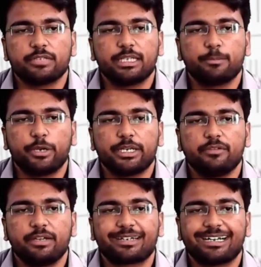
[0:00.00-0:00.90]
then the pointer
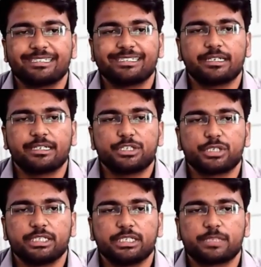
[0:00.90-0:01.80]
will transiently
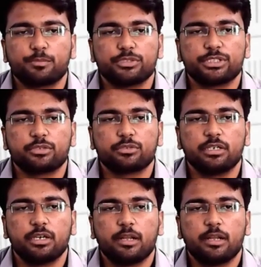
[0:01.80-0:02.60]
change its position to the